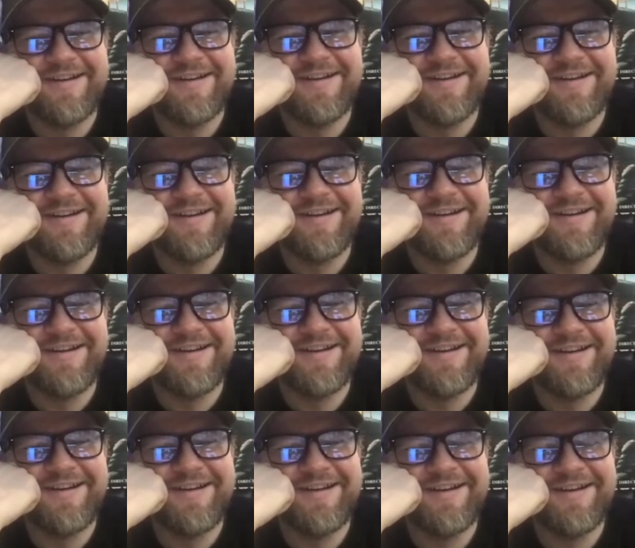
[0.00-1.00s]

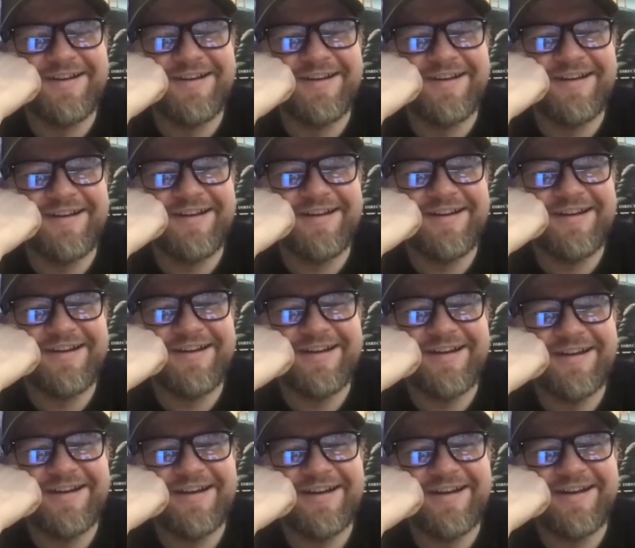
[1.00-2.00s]

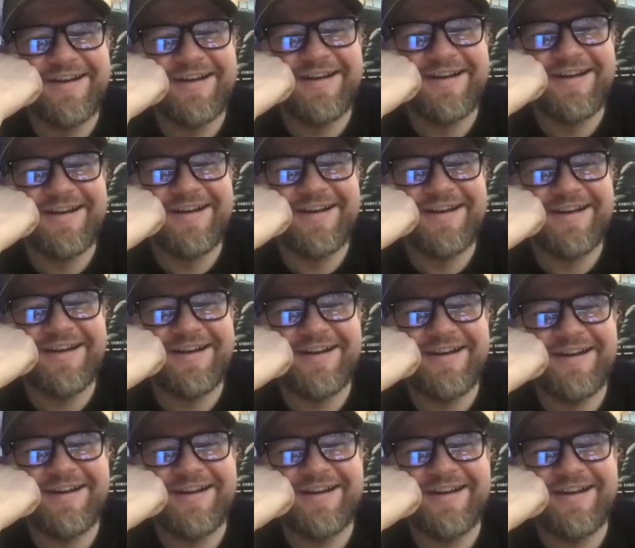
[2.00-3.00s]

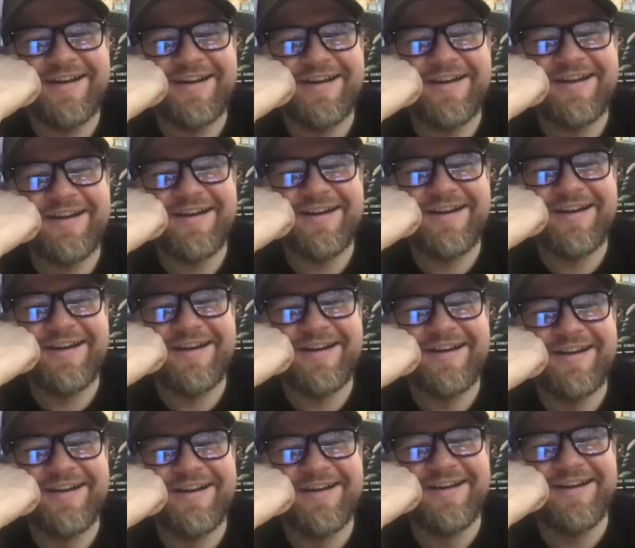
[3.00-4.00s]

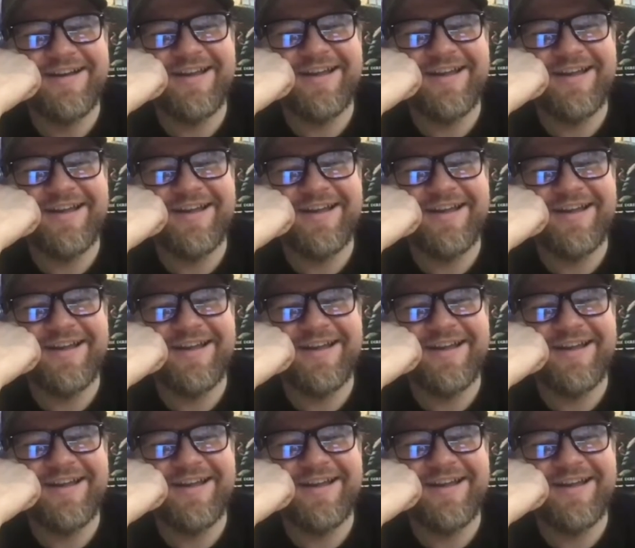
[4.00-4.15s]
(silent)